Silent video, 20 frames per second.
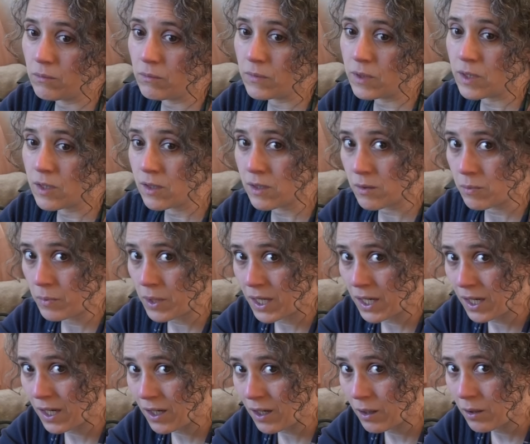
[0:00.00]
since
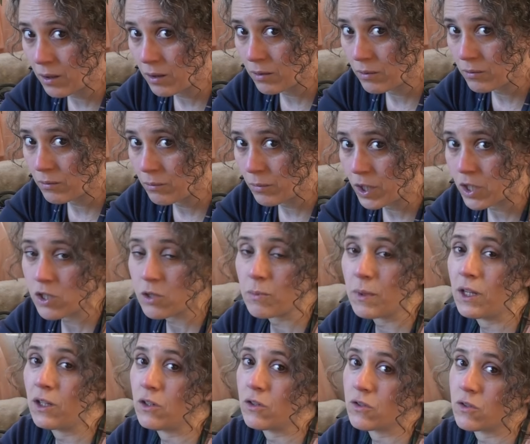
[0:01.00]
my uh,
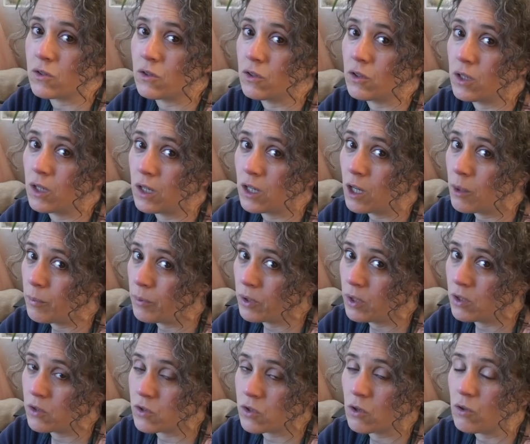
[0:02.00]
marshmallows are only a couple
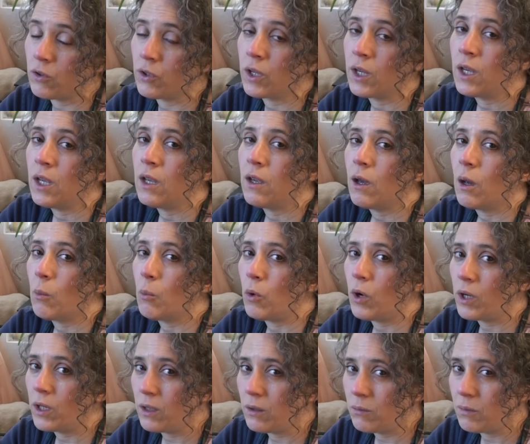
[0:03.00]
years old, I'm
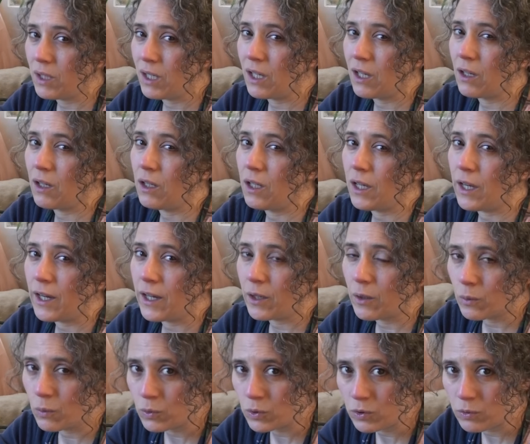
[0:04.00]
wanting to get a lot
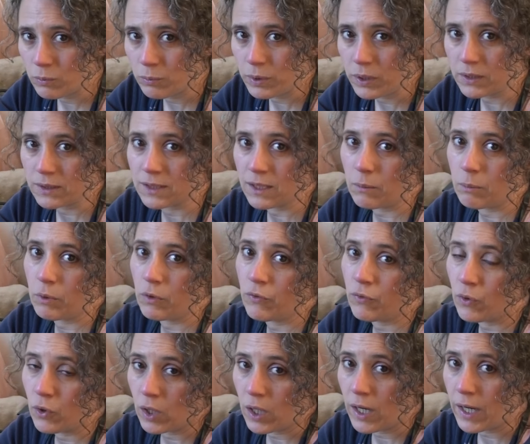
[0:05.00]
of root built up
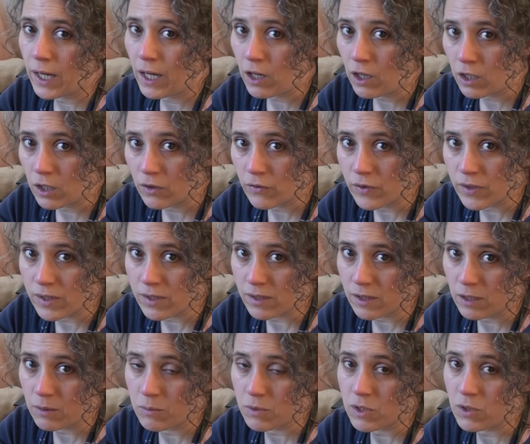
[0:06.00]
before I harvest
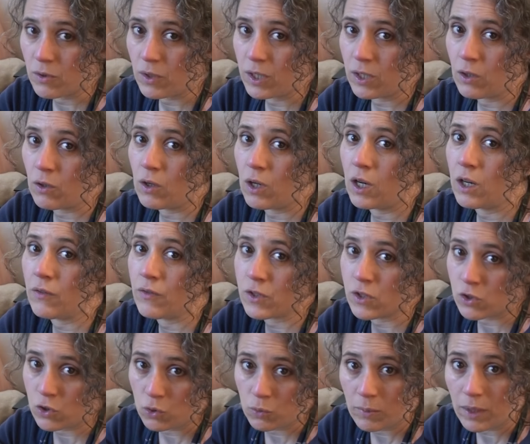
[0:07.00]
them, so I don't
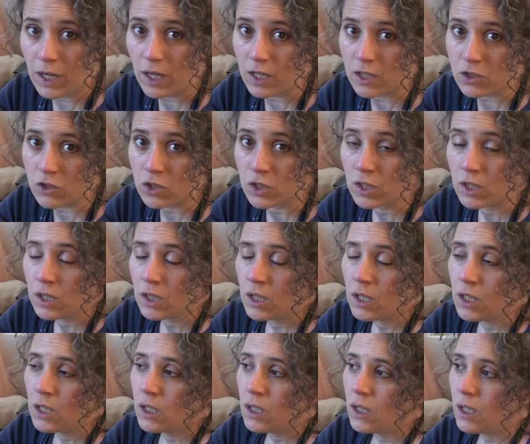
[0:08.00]
harvest too much.
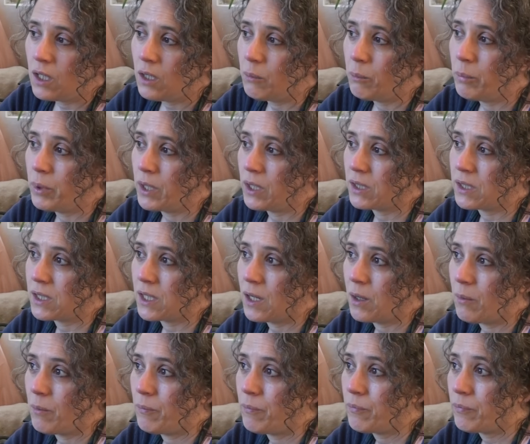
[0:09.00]
But,
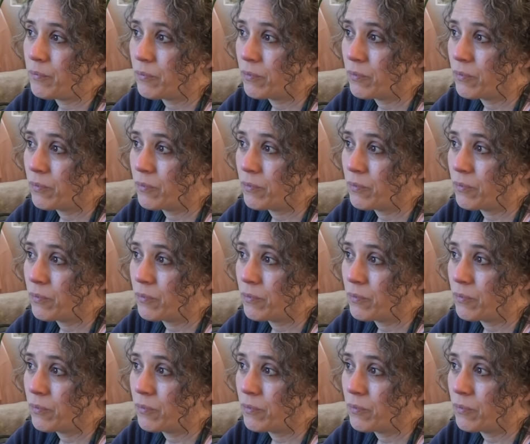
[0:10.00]
um,